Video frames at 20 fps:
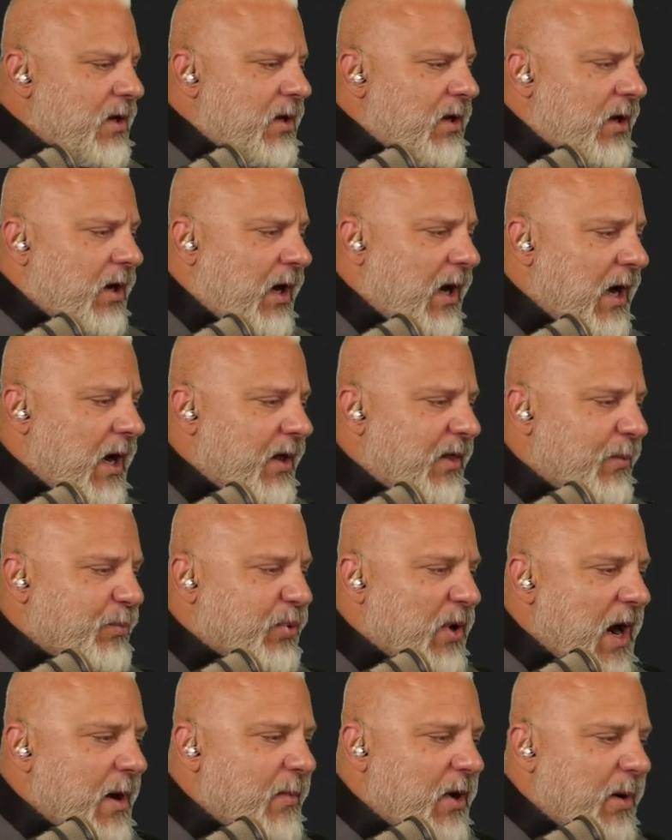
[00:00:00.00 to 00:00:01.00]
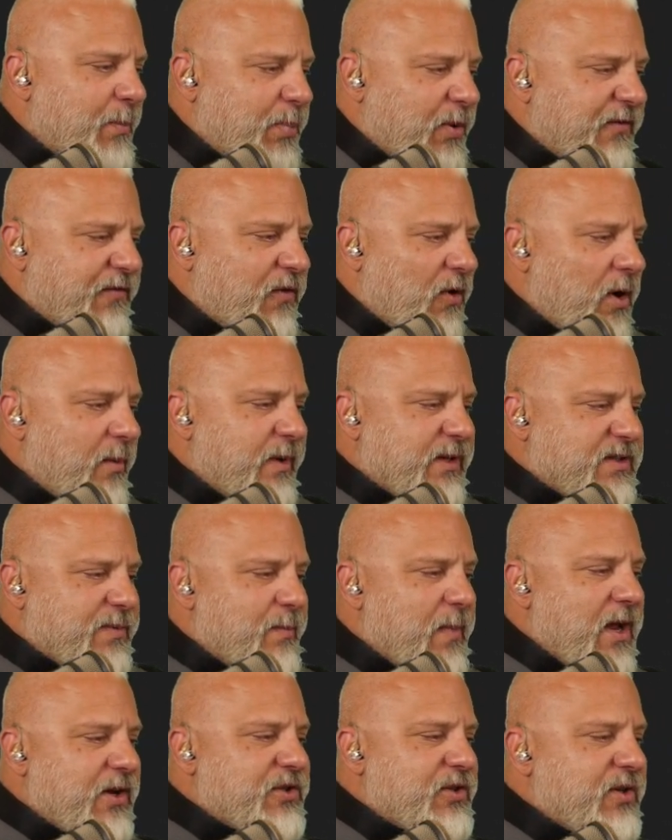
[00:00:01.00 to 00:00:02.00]
The primary performance
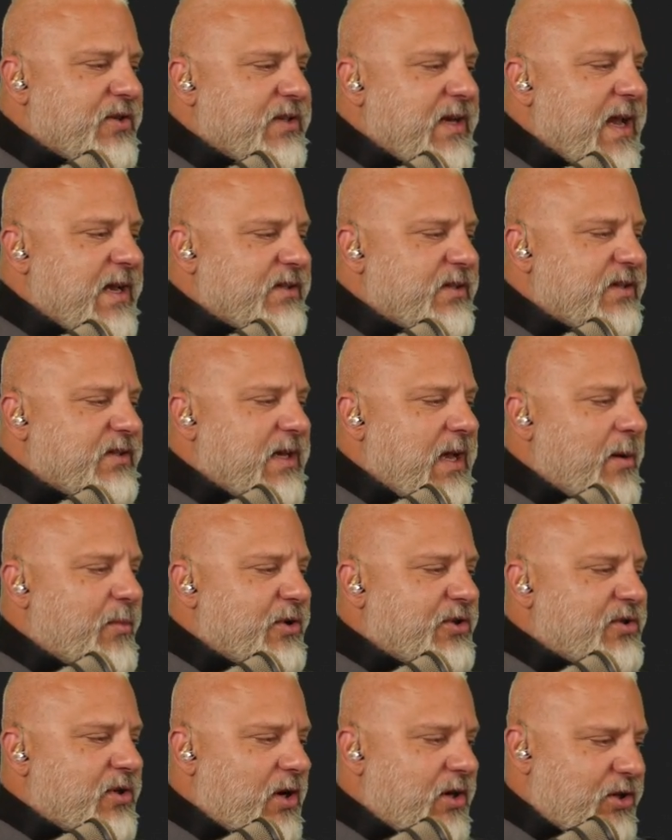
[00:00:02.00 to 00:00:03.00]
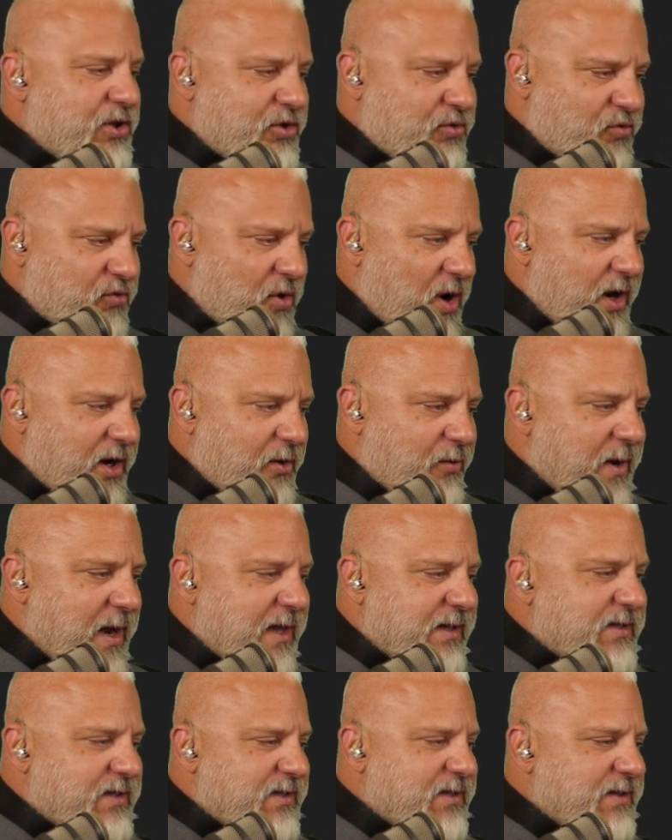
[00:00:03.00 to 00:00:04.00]
measures as established are drug
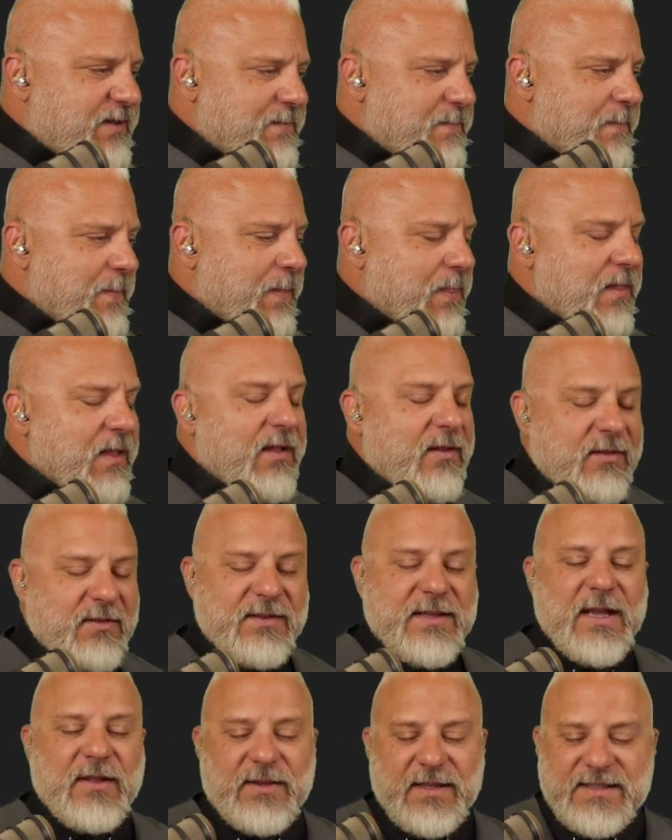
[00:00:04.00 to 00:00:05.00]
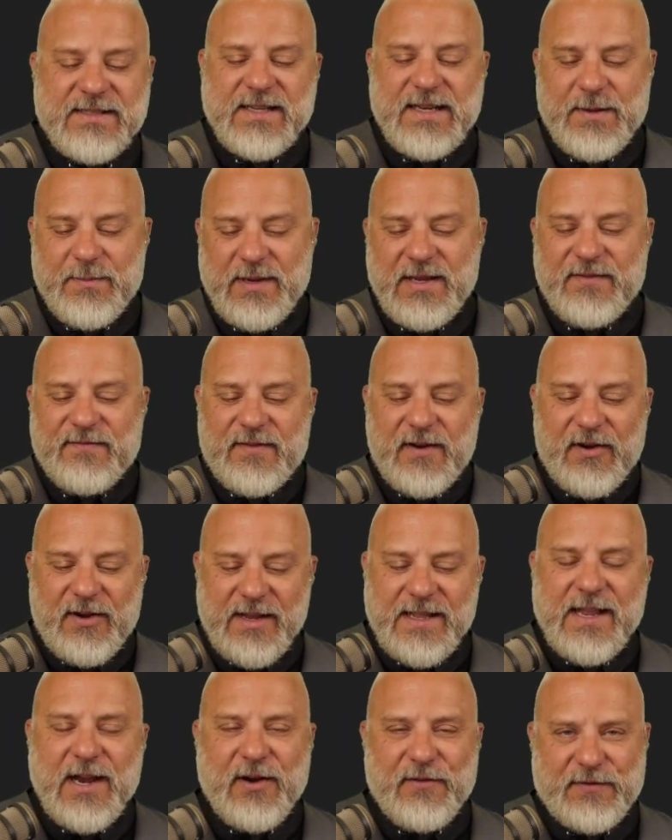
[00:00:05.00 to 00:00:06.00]
arrests. Now listen to me very
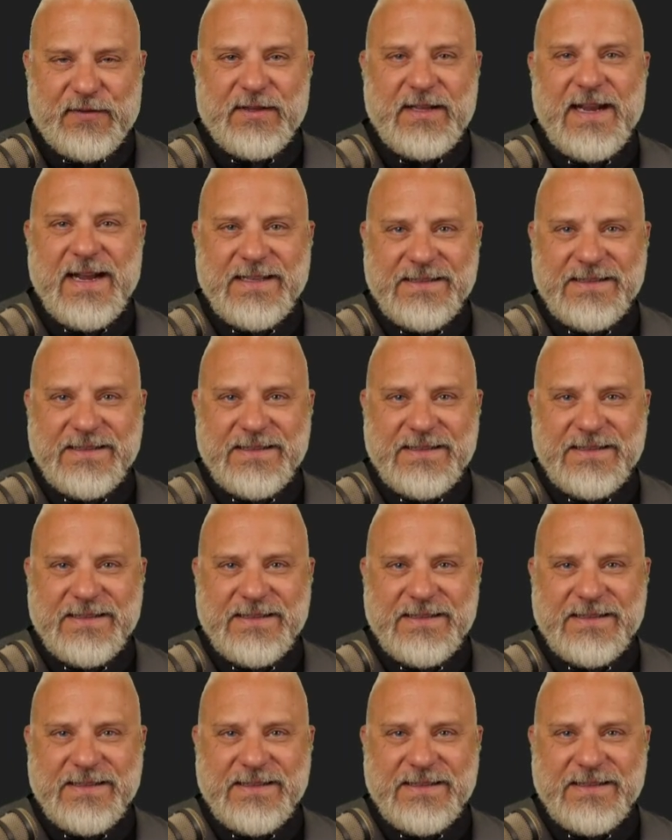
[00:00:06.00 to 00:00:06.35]
carefully on